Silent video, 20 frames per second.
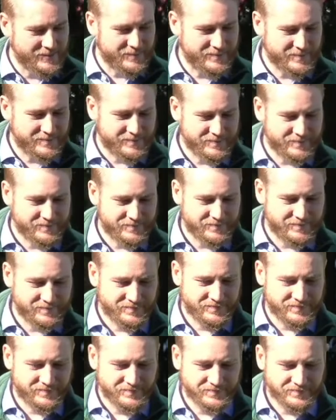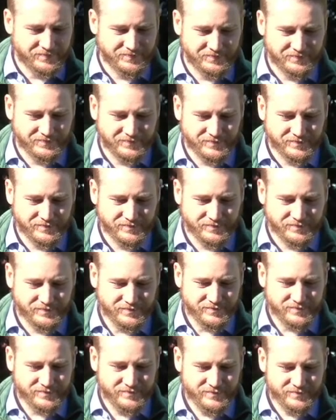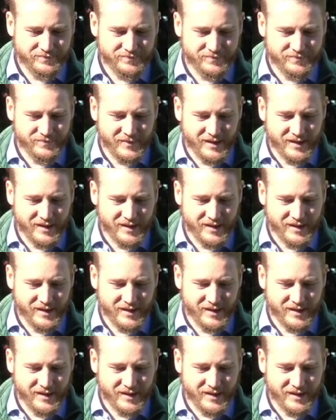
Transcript: (silence)